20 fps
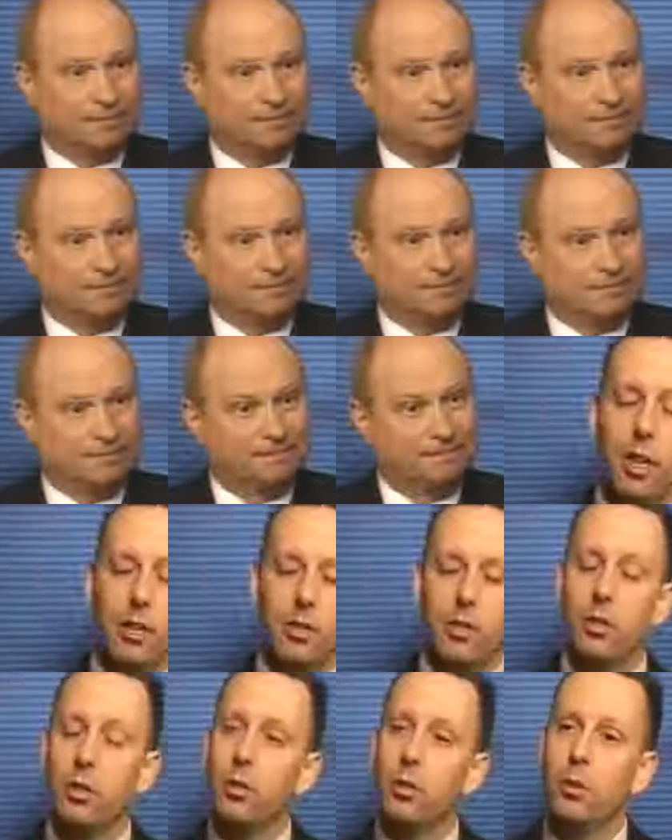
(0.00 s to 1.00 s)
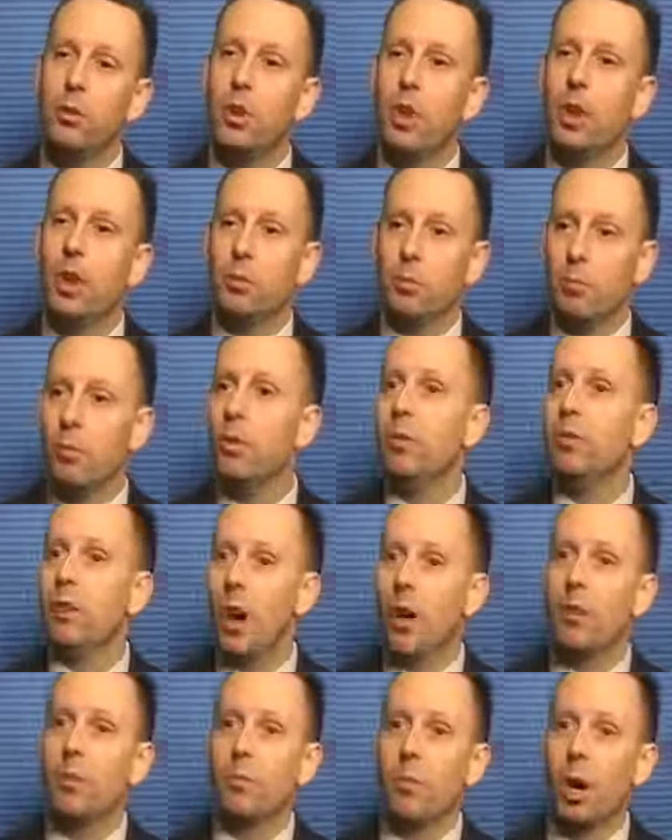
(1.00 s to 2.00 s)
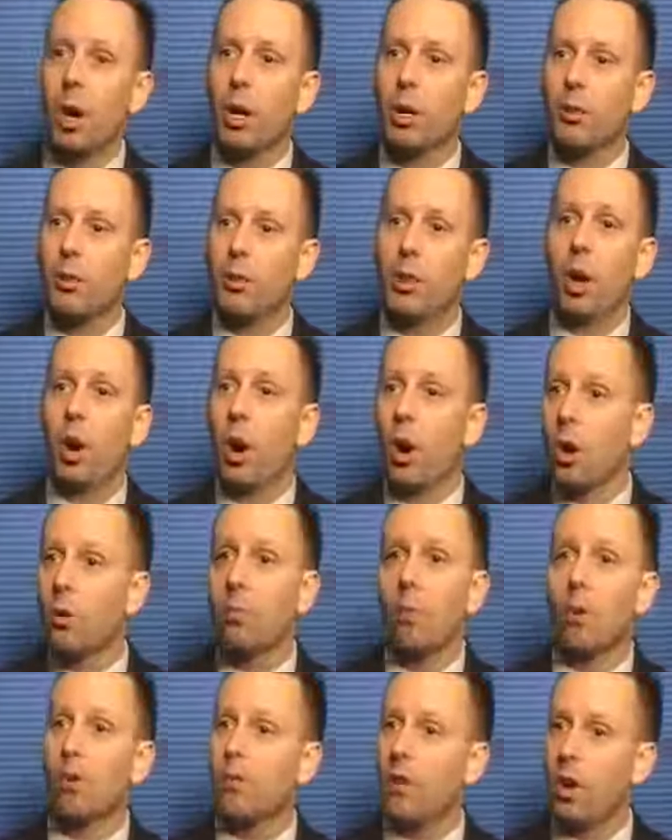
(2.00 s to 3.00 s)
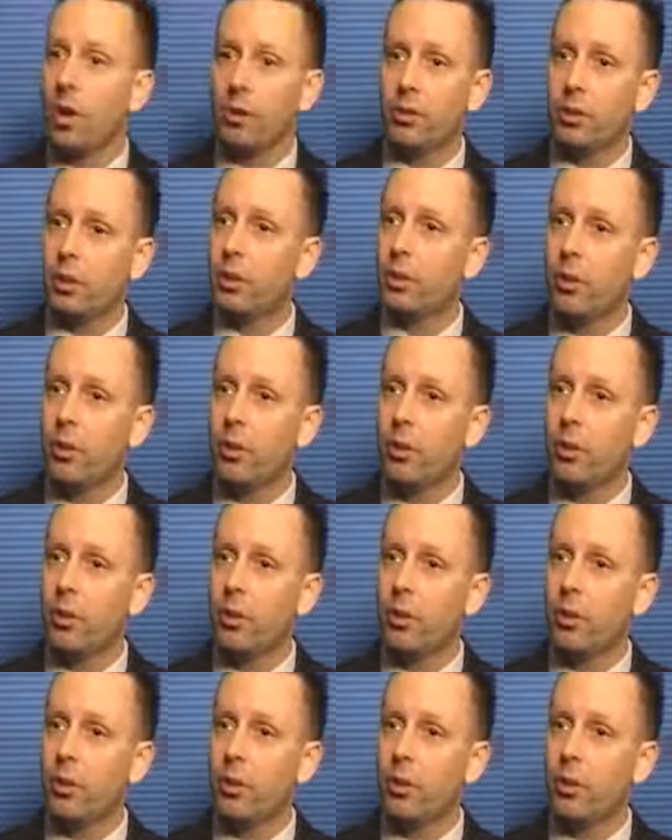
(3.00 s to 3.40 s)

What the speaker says: And so then do you move to other markets that are more volatile,